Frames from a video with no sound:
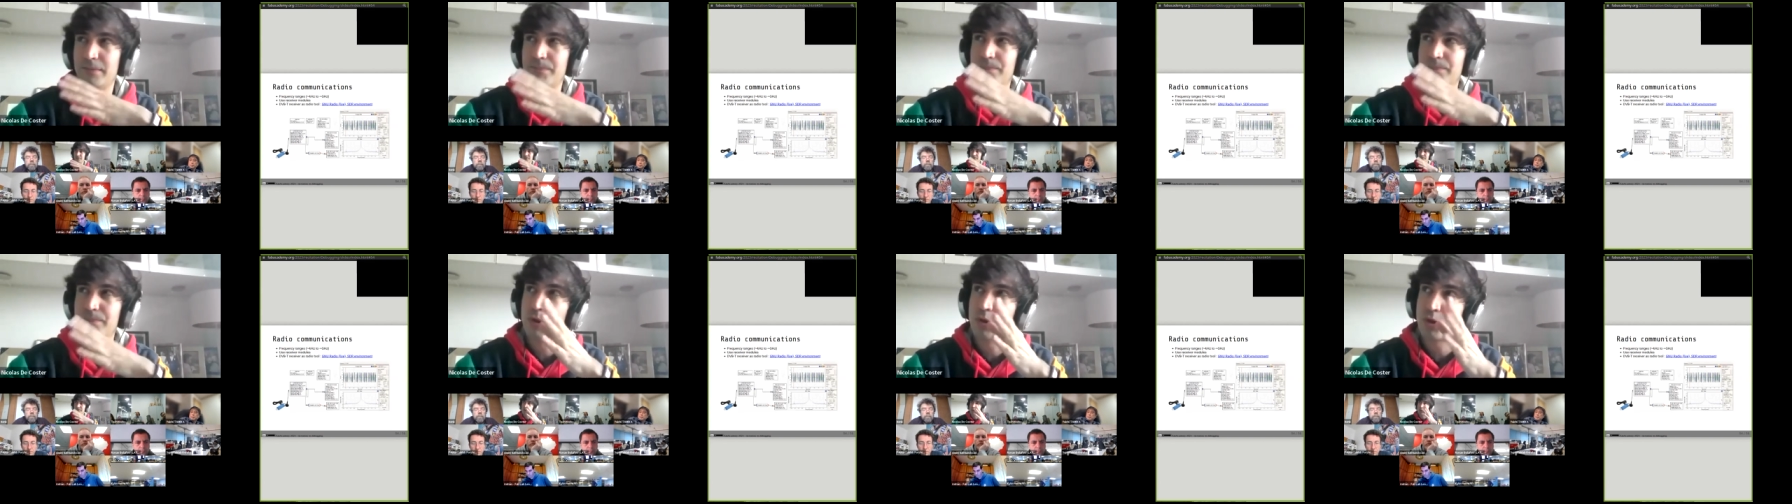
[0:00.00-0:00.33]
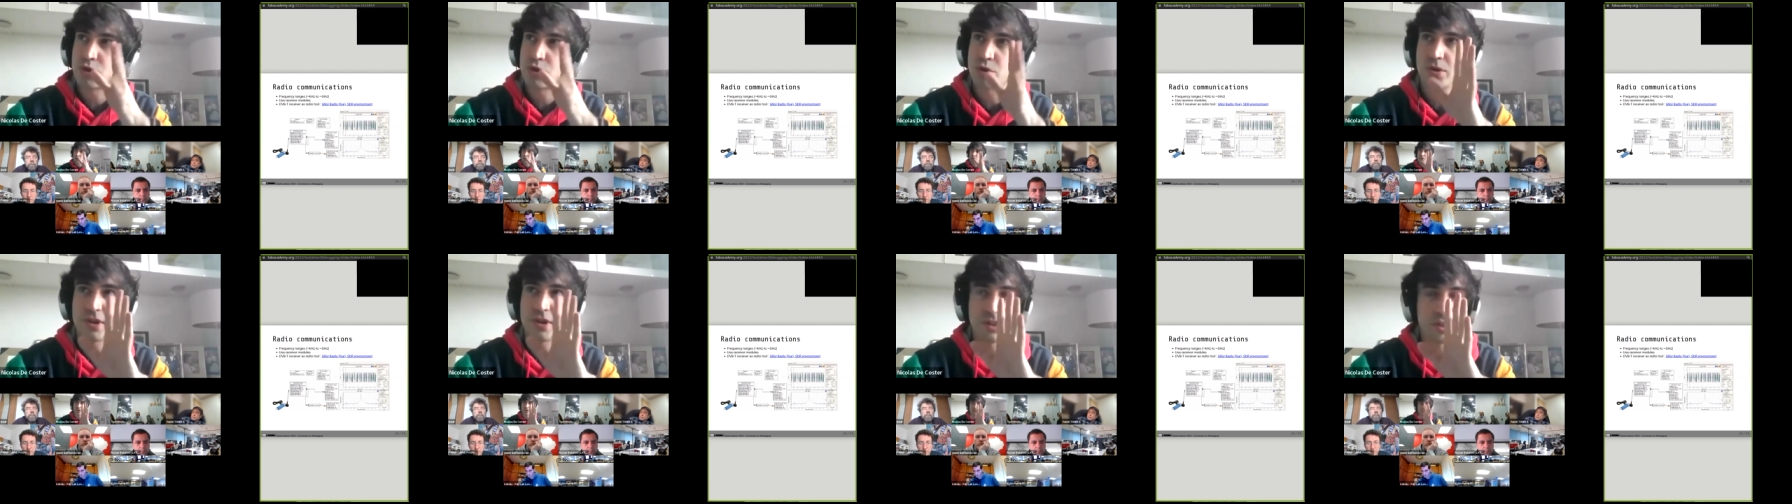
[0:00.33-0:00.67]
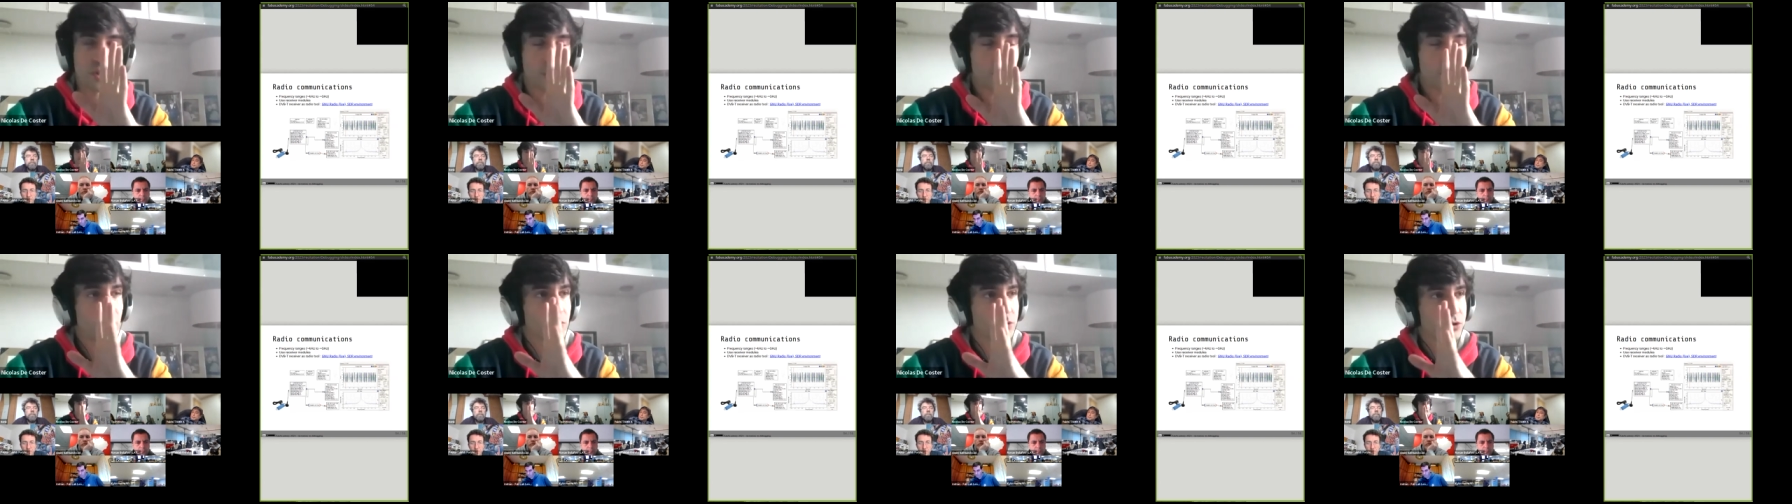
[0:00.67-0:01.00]
Usually
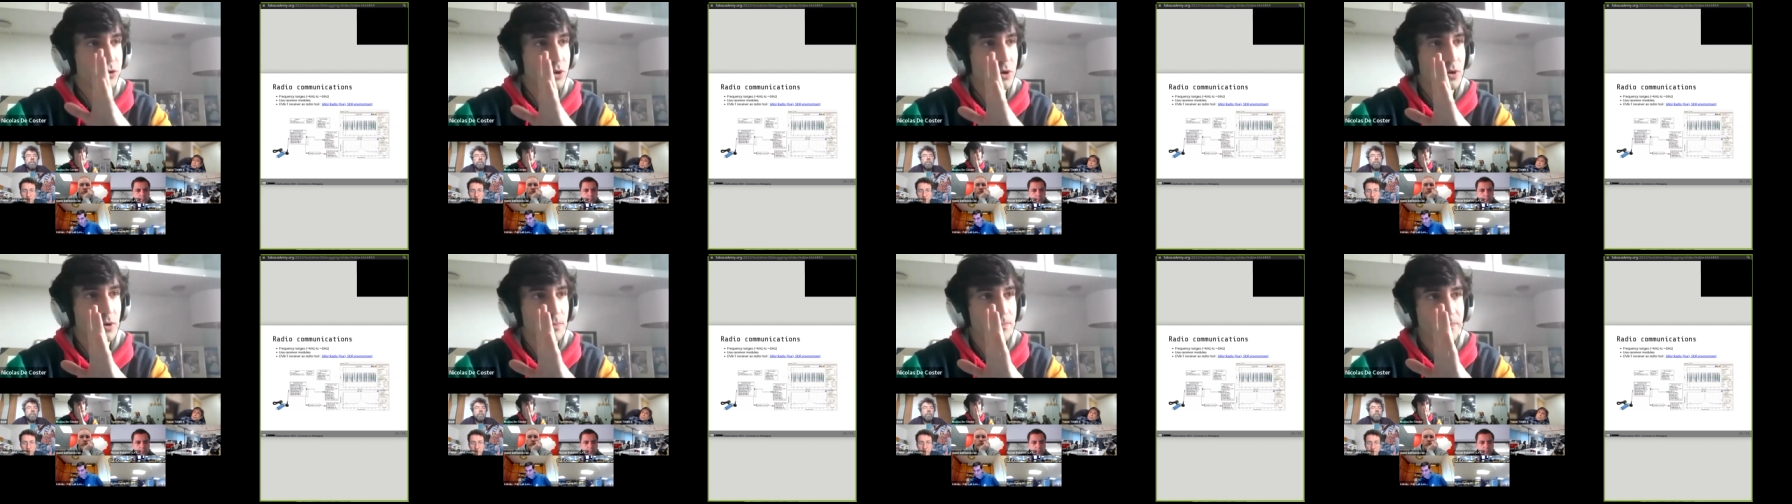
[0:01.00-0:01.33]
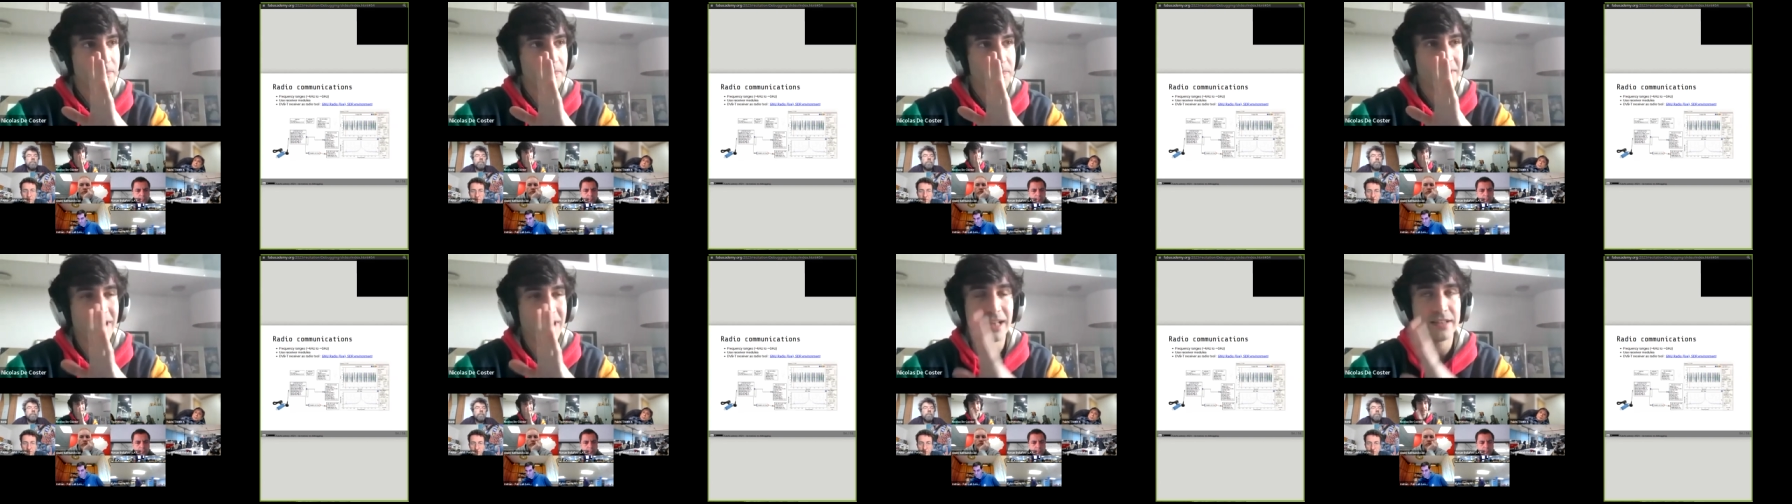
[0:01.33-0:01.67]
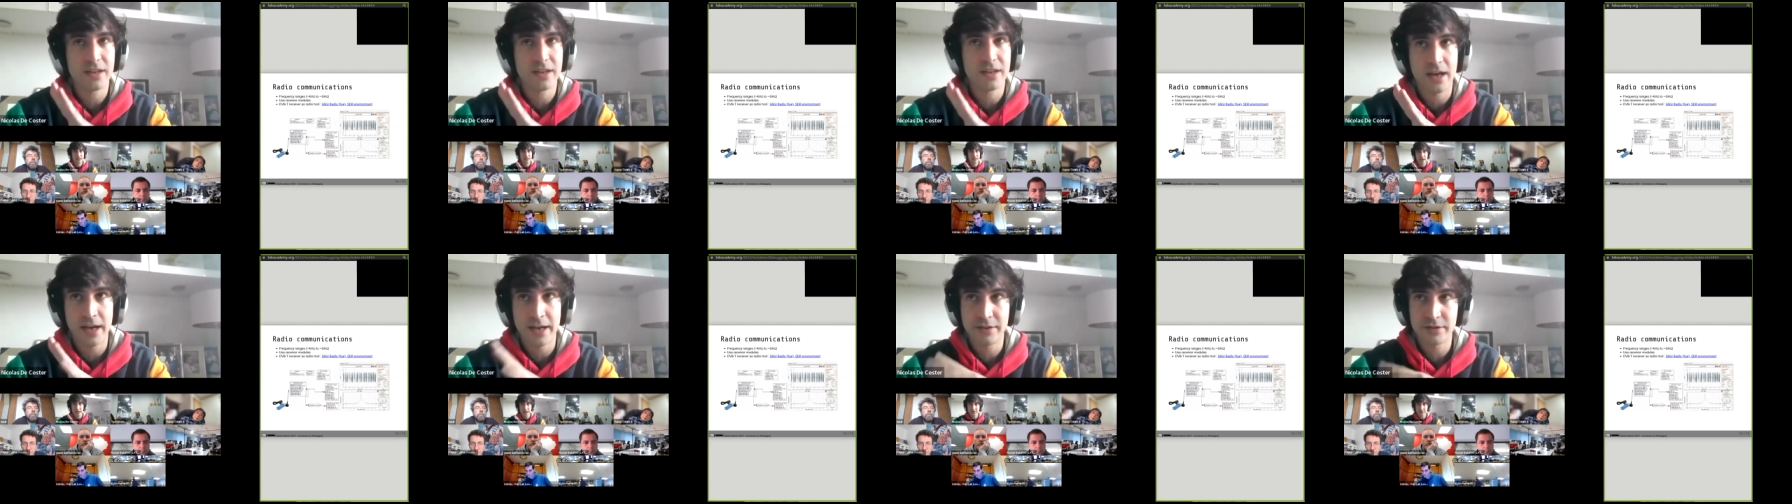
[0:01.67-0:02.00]
they won't go that
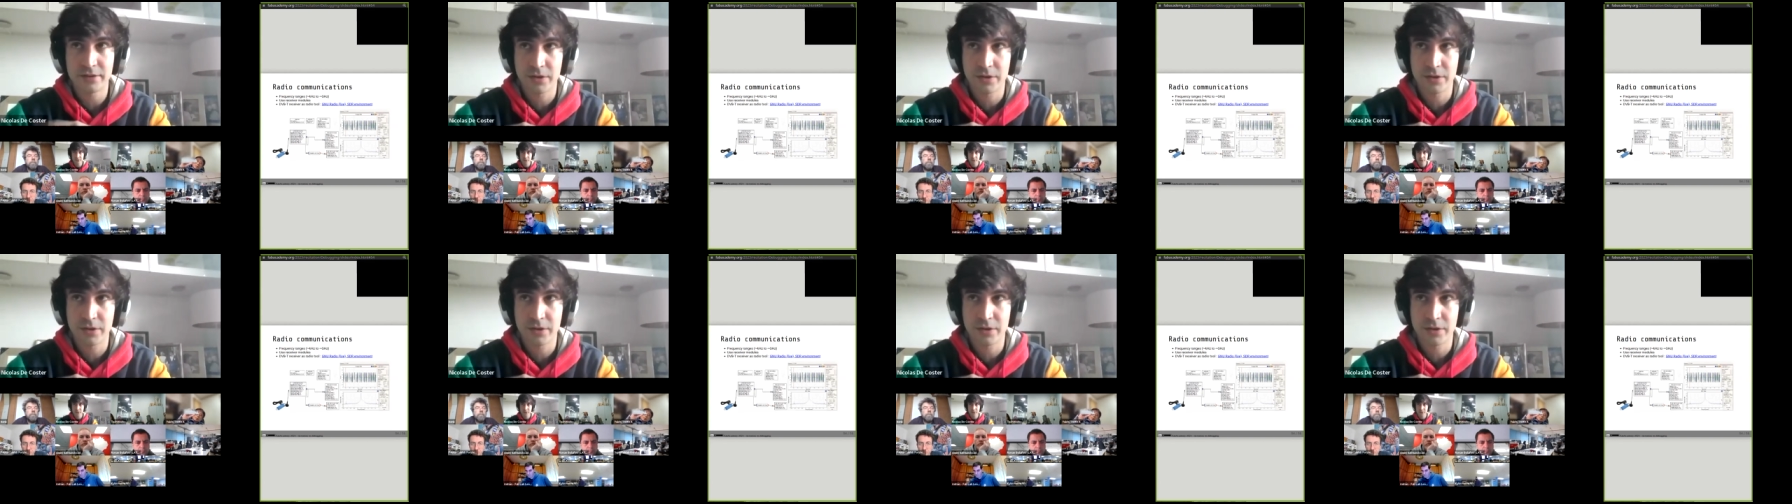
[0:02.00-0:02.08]
high,